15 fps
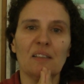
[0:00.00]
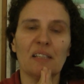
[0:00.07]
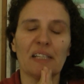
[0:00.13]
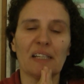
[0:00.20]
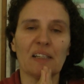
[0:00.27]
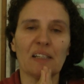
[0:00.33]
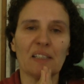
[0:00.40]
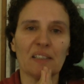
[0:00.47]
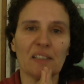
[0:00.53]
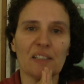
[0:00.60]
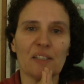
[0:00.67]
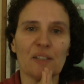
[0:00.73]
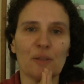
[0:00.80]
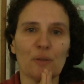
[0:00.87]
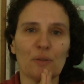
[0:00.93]
They are
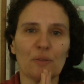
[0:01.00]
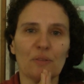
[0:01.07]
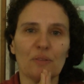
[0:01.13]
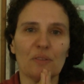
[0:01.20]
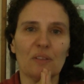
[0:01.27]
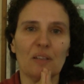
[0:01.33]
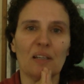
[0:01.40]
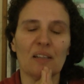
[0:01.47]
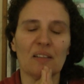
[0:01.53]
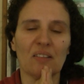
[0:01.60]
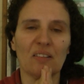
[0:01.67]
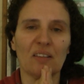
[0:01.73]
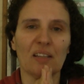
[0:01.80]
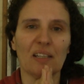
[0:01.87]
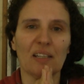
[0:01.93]
hugging you and
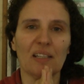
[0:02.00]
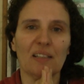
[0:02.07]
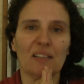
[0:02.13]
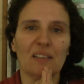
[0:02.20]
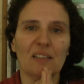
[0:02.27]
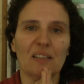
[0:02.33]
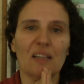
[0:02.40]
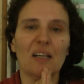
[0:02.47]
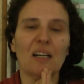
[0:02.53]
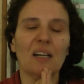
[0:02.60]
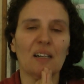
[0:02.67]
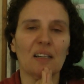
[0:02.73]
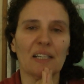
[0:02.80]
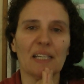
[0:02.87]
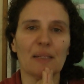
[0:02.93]
saying,
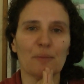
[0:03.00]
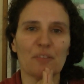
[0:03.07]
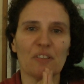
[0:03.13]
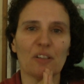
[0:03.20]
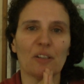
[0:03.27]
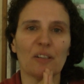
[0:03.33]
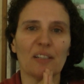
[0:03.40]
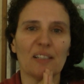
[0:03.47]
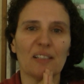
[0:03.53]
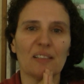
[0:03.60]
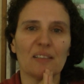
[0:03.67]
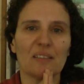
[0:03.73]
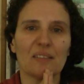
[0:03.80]
I am sorry.